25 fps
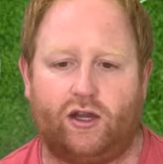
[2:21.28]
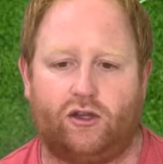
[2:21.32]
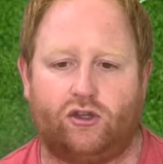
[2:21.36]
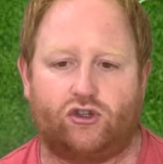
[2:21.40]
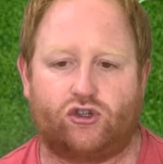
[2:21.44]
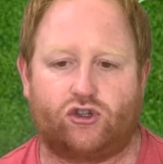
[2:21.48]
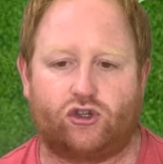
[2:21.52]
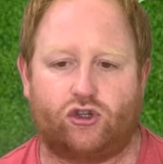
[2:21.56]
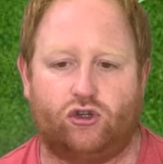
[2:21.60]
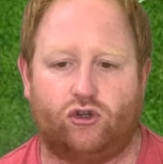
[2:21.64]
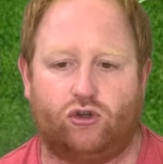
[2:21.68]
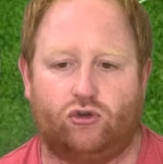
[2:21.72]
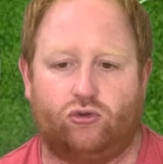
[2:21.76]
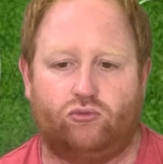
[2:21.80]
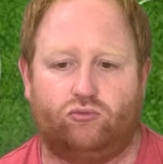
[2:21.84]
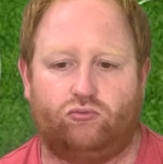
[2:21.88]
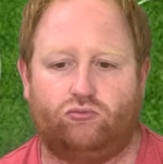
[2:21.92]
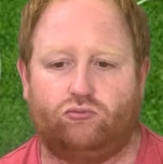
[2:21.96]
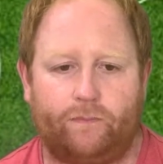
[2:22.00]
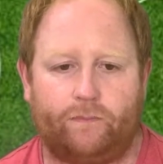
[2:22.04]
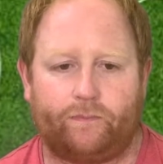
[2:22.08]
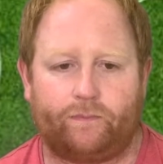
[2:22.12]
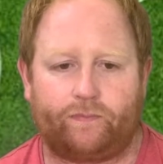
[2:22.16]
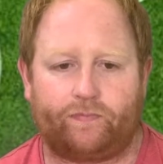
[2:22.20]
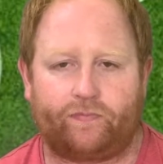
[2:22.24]
So
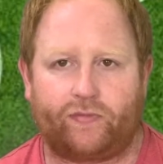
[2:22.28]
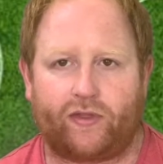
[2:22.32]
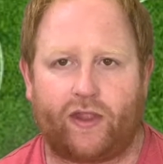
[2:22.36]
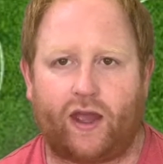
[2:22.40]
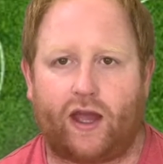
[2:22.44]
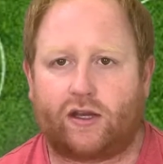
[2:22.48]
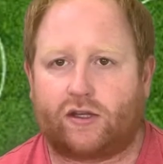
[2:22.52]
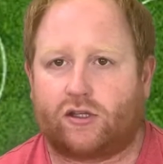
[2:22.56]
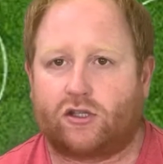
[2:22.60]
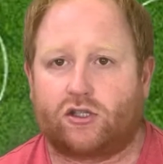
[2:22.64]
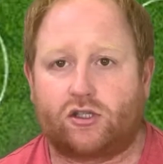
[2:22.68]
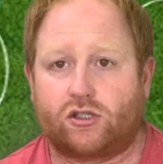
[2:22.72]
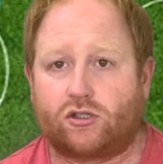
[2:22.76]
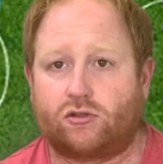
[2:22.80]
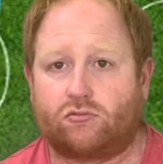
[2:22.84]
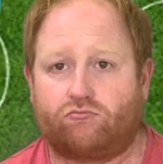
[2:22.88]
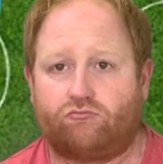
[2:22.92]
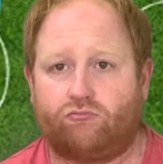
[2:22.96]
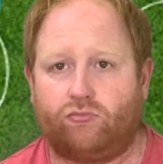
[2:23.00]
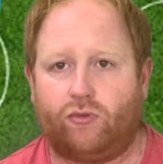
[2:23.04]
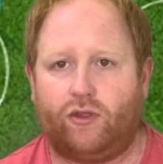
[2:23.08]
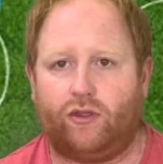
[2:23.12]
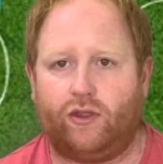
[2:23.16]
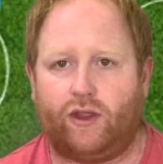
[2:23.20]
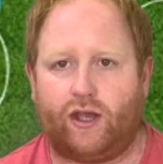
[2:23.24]
that's
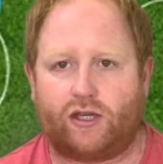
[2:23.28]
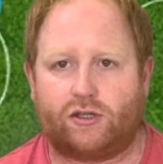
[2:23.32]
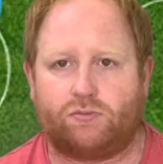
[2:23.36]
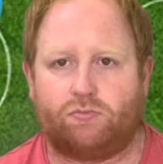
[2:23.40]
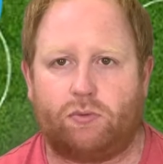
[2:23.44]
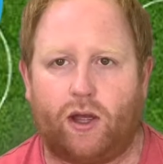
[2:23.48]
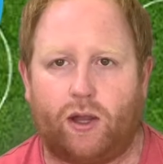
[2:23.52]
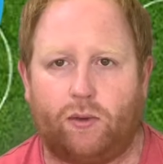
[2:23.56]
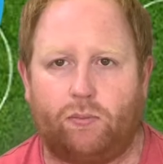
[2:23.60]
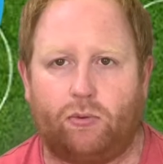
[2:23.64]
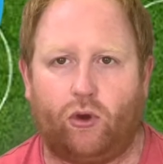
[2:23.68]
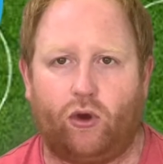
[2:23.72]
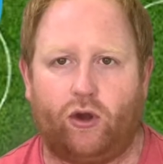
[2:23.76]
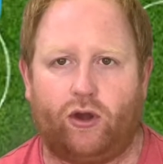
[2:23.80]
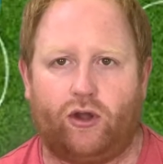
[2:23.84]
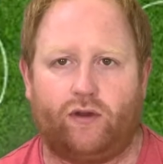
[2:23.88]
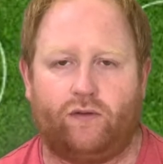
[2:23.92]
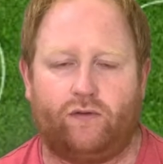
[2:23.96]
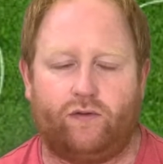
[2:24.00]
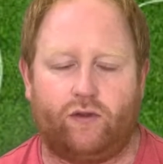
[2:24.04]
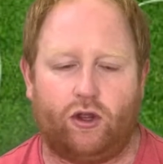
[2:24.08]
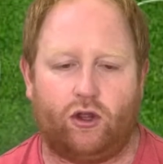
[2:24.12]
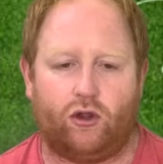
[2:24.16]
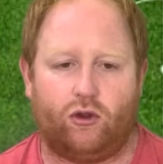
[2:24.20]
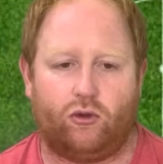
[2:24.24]
my point of
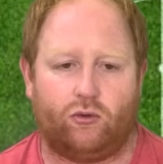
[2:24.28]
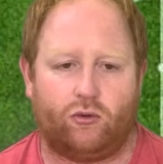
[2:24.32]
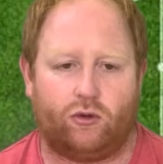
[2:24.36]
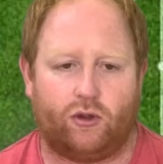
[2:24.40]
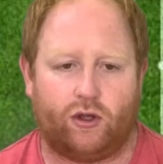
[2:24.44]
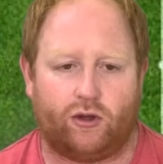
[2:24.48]
view.